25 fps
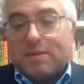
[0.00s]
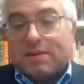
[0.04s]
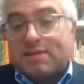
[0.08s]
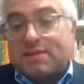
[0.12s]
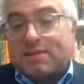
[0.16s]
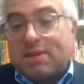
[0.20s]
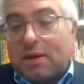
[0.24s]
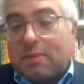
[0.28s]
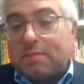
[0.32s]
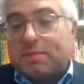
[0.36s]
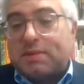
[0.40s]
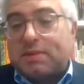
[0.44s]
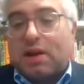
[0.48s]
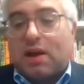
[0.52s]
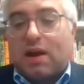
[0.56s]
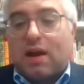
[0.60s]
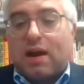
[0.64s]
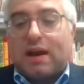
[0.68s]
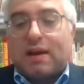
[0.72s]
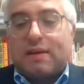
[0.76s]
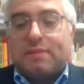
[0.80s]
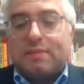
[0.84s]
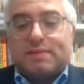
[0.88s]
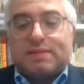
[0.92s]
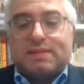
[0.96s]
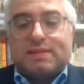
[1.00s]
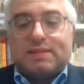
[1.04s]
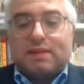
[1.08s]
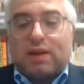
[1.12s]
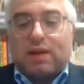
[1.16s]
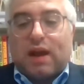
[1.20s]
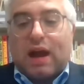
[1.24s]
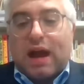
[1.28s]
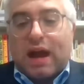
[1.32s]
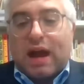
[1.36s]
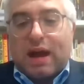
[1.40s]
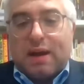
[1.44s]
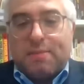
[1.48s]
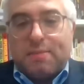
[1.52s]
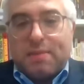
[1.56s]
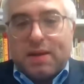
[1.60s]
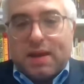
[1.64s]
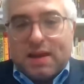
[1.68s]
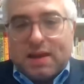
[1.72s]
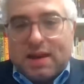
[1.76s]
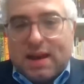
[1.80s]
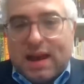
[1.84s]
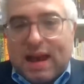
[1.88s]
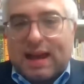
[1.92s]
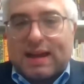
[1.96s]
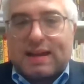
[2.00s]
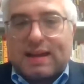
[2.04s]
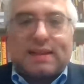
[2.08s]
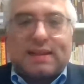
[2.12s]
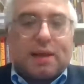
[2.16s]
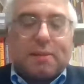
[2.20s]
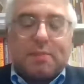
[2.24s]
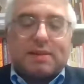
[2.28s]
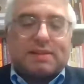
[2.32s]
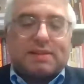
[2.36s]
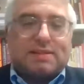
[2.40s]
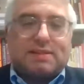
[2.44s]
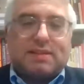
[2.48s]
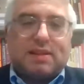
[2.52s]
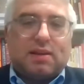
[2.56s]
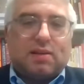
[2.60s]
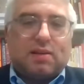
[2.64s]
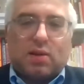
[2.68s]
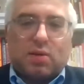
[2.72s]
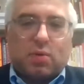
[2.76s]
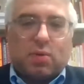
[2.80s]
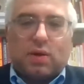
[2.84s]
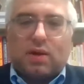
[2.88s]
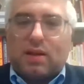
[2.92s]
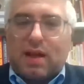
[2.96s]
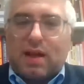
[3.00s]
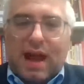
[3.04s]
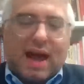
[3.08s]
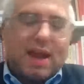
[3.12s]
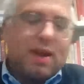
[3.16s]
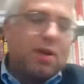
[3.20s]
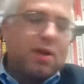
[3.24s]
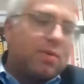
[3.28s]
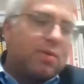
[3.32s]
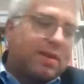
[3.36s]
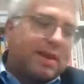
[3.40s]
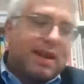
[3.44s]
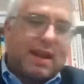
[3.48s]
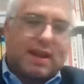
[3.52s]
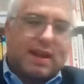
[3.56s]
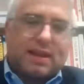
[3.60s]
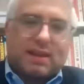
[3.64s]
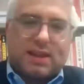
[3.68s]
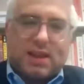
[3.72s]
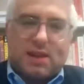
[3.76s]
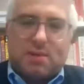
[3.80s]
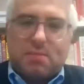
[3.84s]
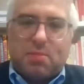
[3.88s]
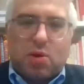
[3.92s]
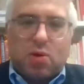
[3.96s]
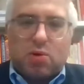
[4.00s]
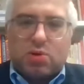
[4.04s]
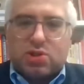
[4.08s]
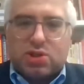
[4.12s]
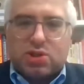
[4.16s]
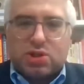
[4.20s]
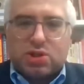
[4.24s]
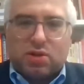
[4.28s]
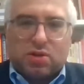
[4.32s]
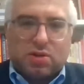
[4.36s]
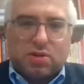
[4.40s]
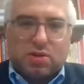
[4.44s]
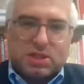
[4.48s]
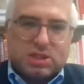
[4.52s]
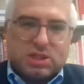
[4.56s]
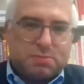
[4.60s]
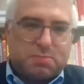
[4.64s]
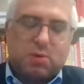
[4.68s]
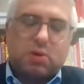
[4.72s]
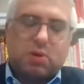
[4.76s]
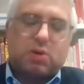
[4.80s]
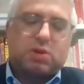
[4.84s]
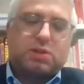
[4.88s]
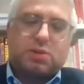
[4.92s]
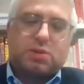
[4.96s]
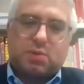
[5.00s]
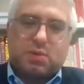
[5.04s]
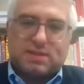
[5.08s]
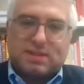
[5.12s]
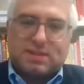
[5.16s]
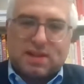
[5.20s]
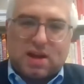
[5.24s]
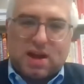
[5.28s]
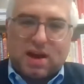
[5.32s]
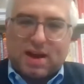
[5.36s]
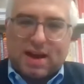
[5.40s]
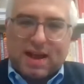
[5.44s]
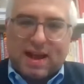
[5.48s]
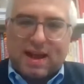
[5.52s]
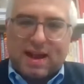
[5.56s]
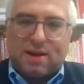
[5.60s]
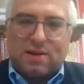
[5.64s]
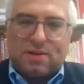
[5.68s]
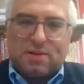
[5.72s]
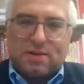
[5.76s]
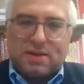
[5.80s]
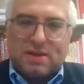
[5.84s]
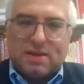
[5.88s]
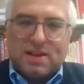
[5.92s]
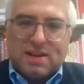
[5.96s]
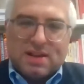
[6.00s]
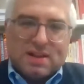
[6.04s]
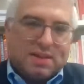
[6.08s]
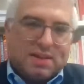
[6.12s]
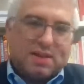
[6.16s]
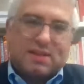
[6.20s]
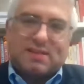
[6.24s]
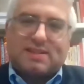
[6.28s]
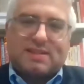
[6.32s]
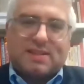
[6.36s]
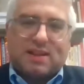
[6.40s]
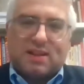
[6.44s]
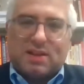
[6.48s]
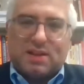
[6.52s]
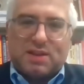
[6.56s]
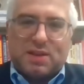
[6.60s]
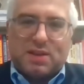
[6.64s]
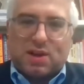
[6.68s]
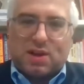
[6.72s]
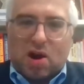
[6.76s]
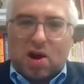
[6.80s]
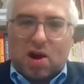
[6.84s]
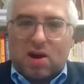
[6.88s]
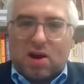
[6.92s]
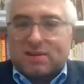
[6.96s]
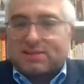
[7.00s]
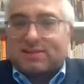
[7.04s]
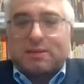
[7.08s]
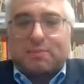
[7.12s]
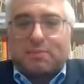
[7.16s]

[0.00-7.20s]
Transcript: Sometimes I'm in an academic steering wheel. I don't kick the emotional or the spiritual side out. They're still in the car.